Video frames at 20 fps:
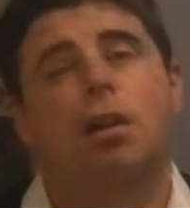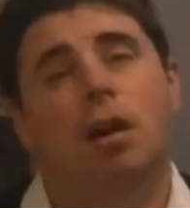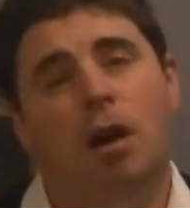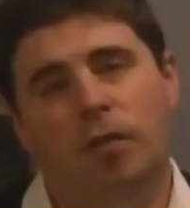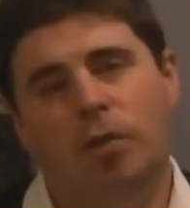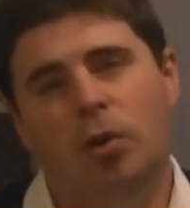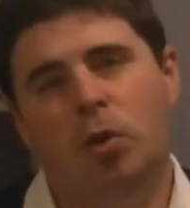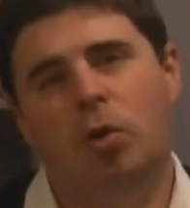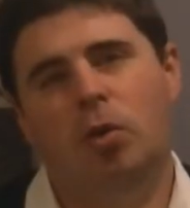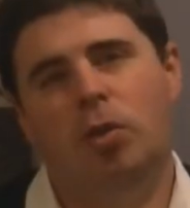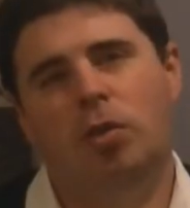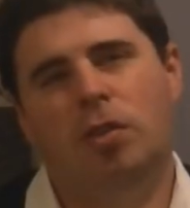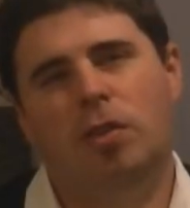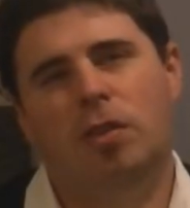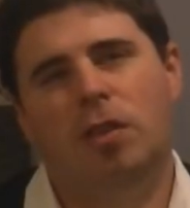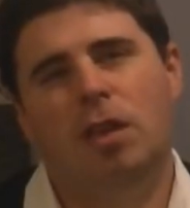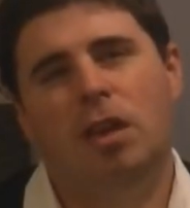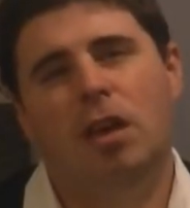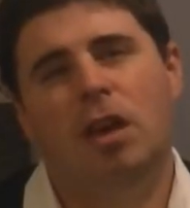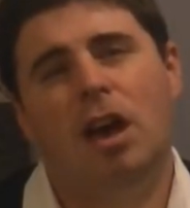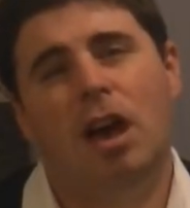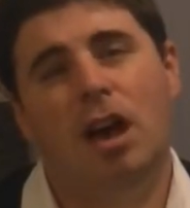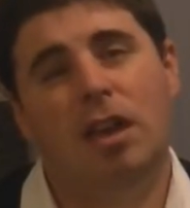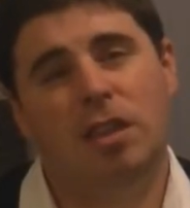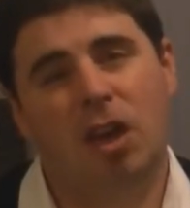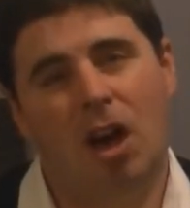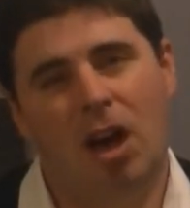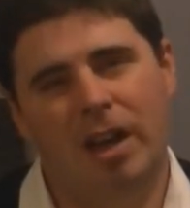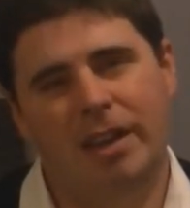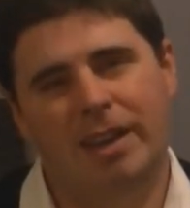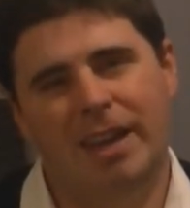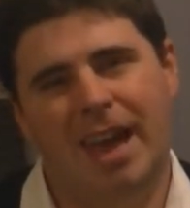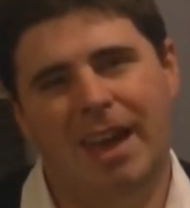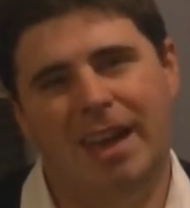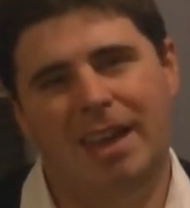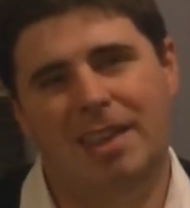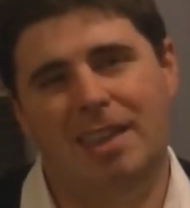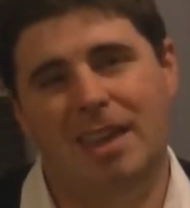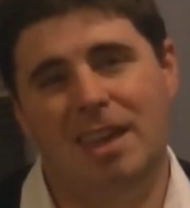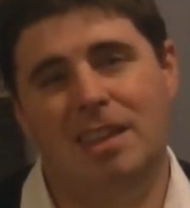Of course, as
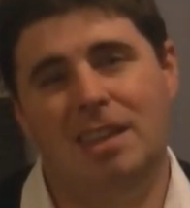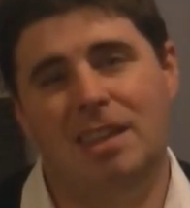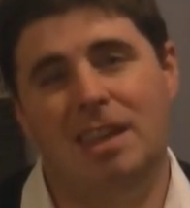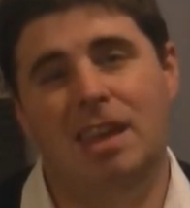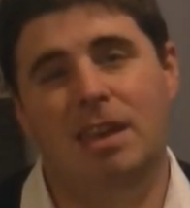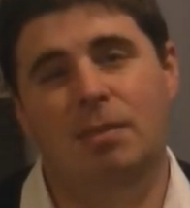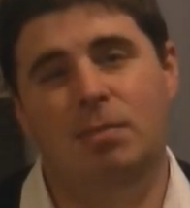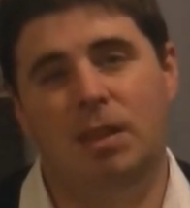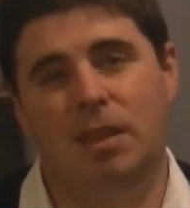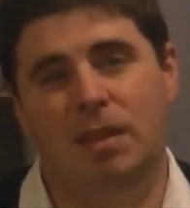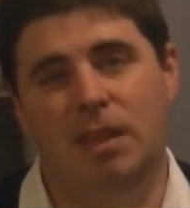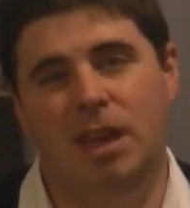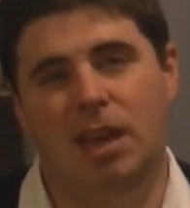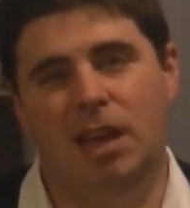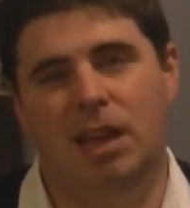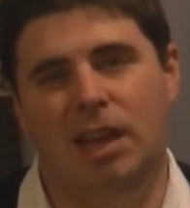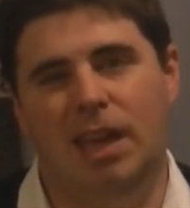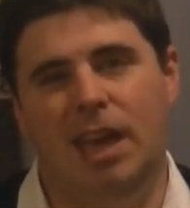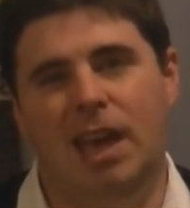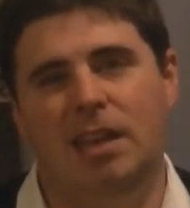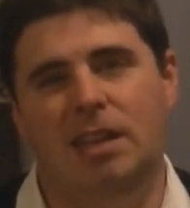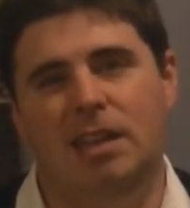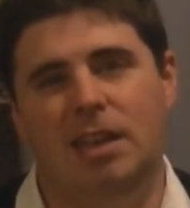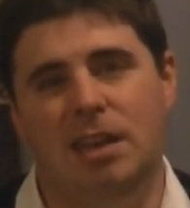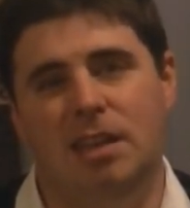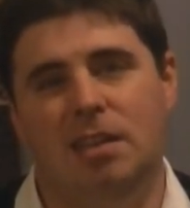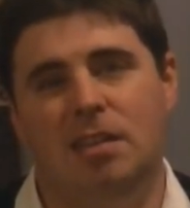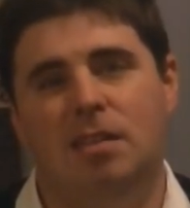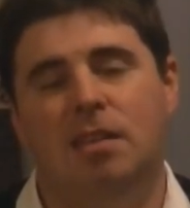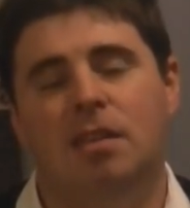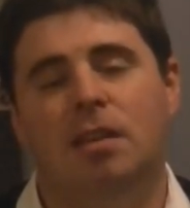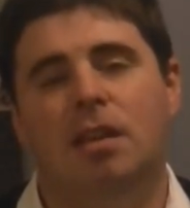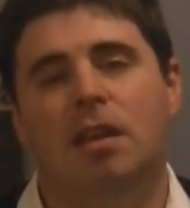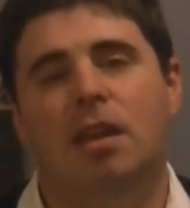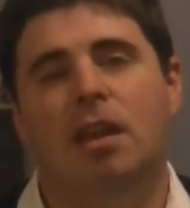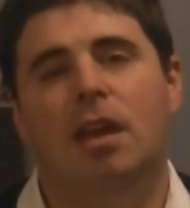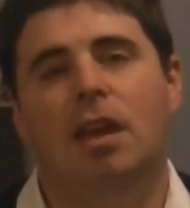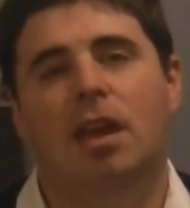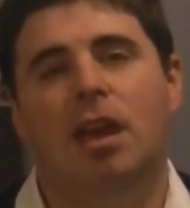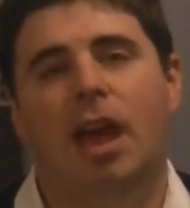high-tech as they seemed in the early 80s,
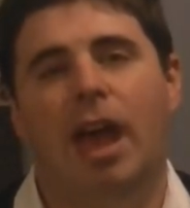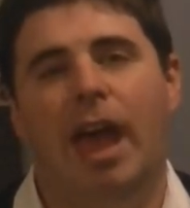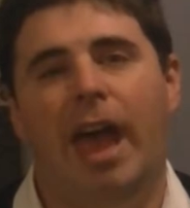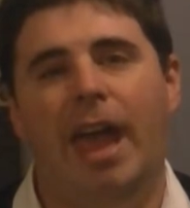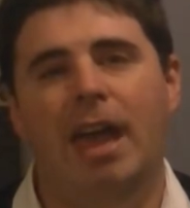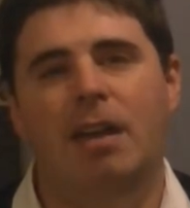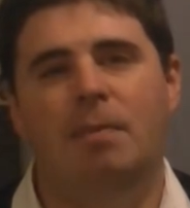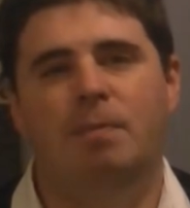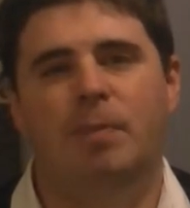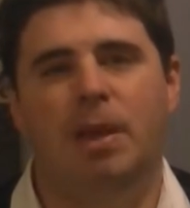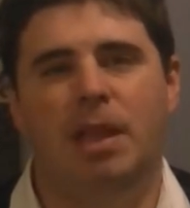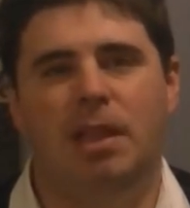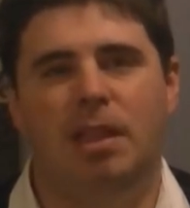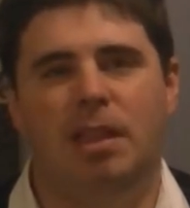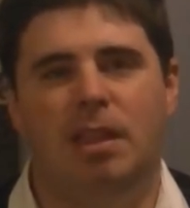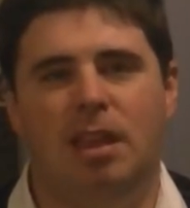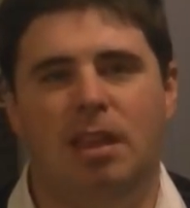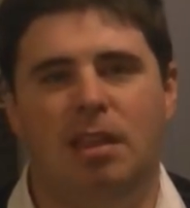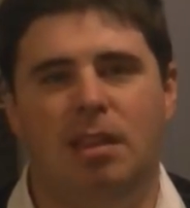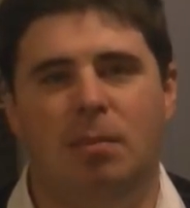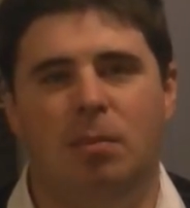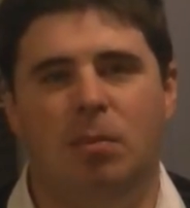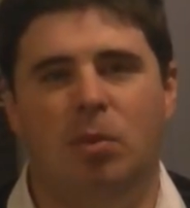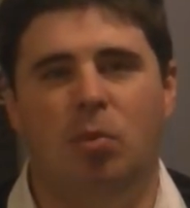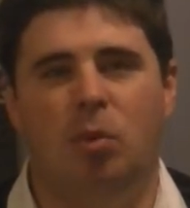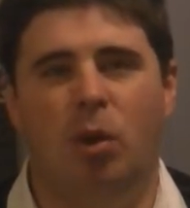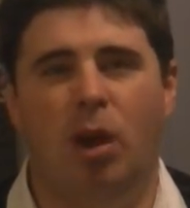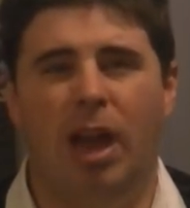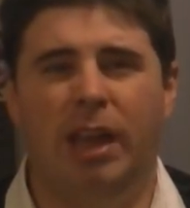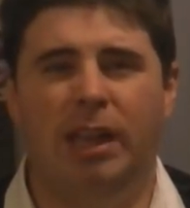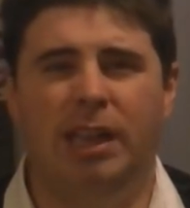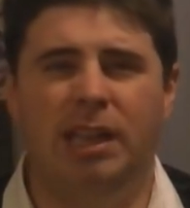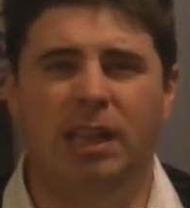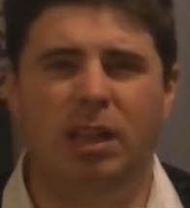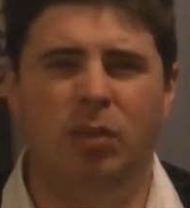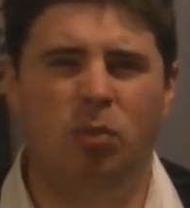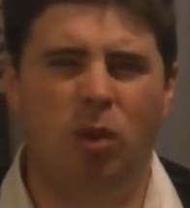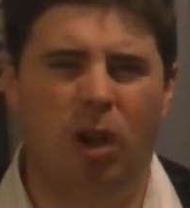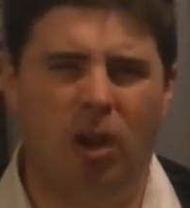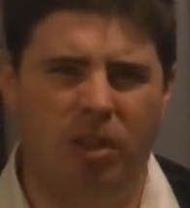8-bit systems were
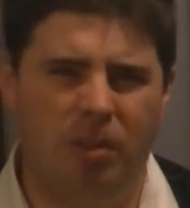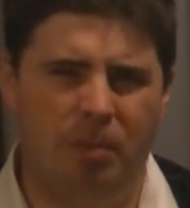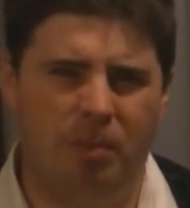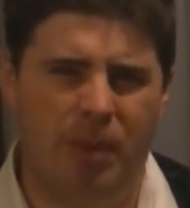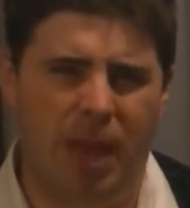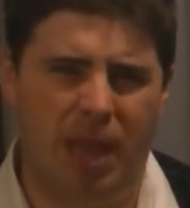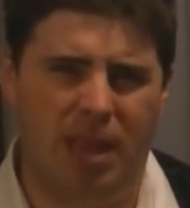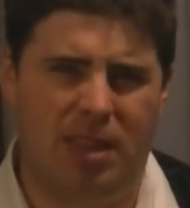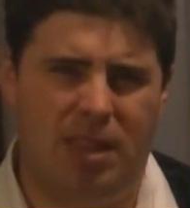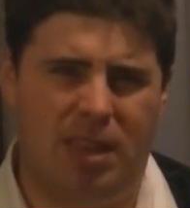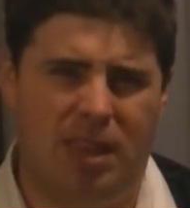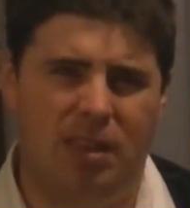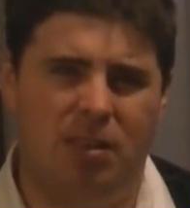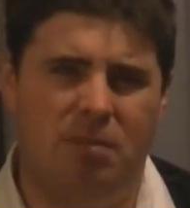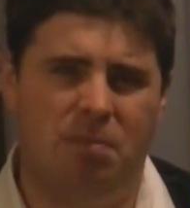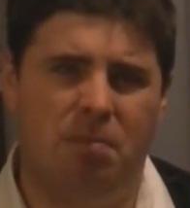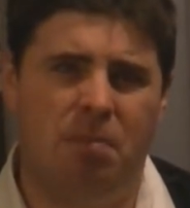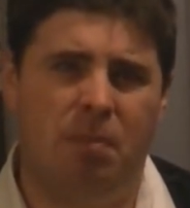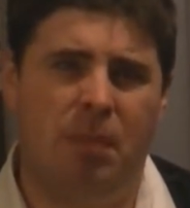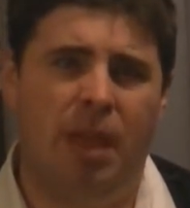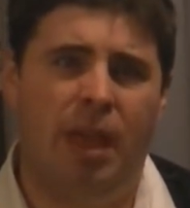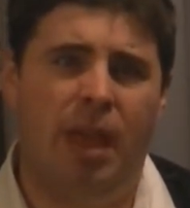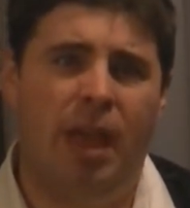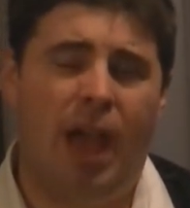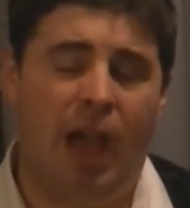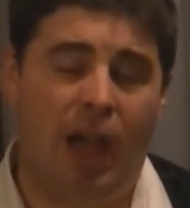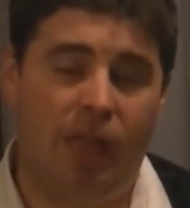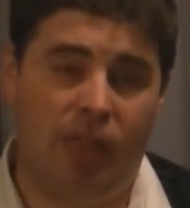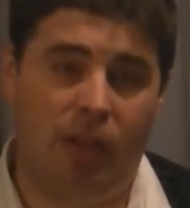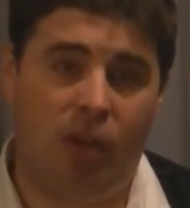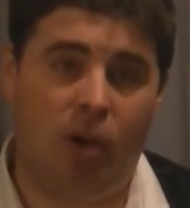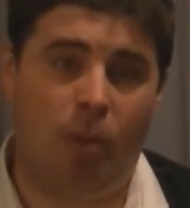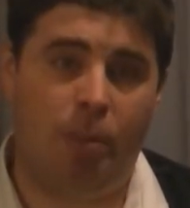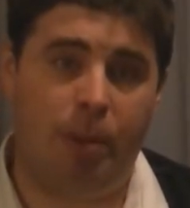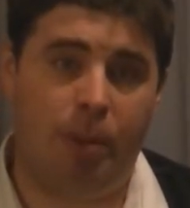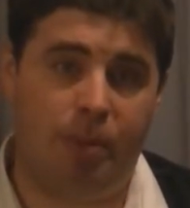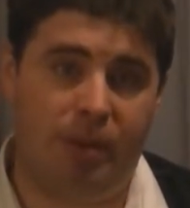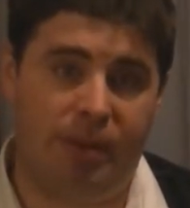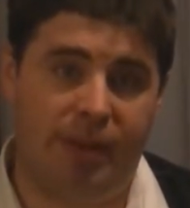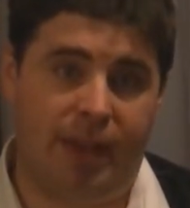actually rather basic, and the
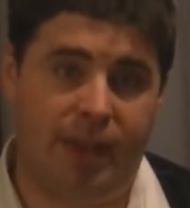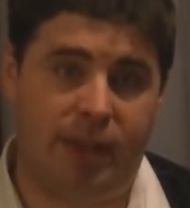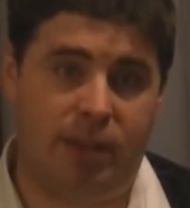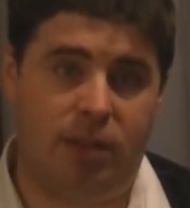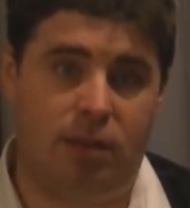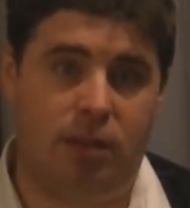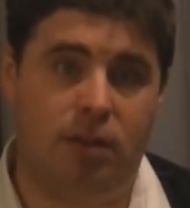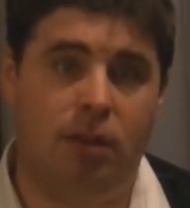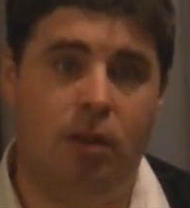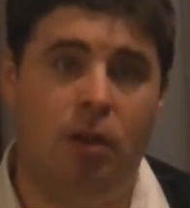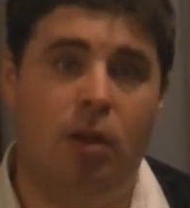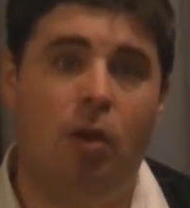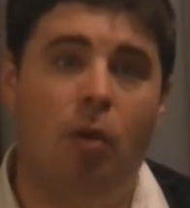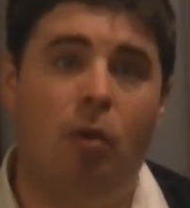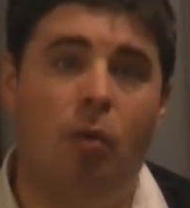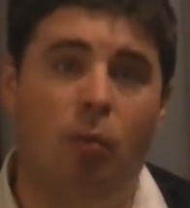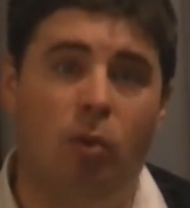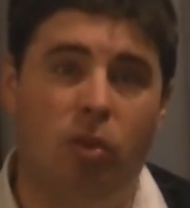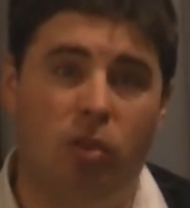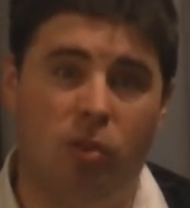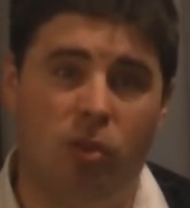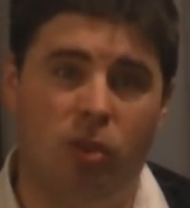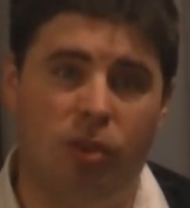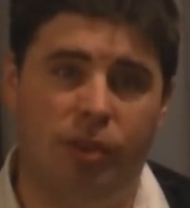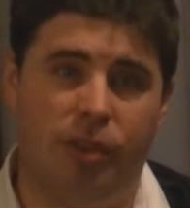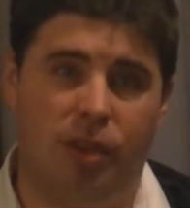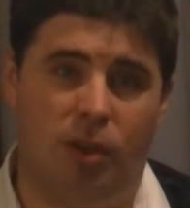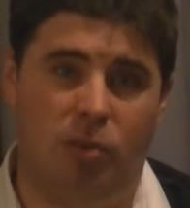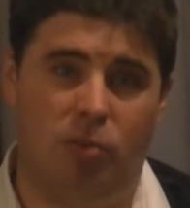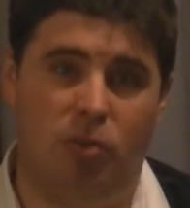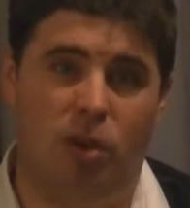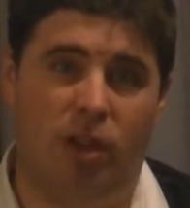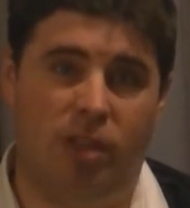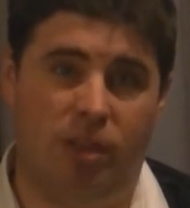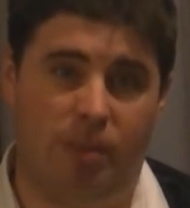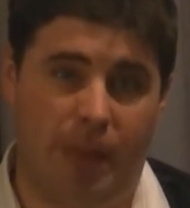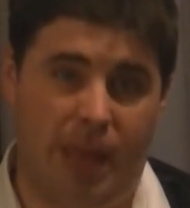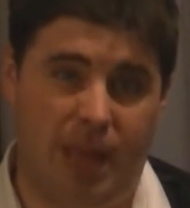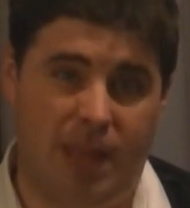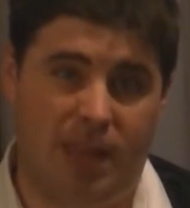copy protection was also
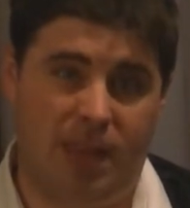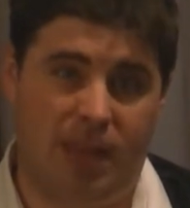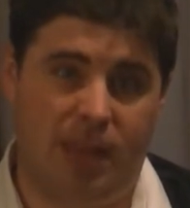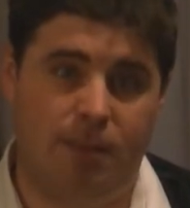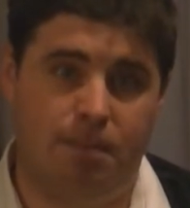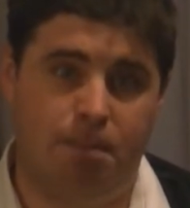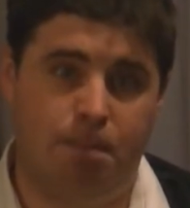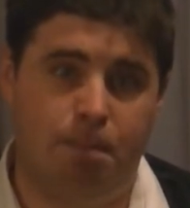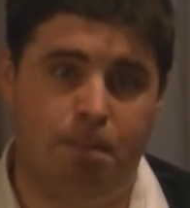rather basic.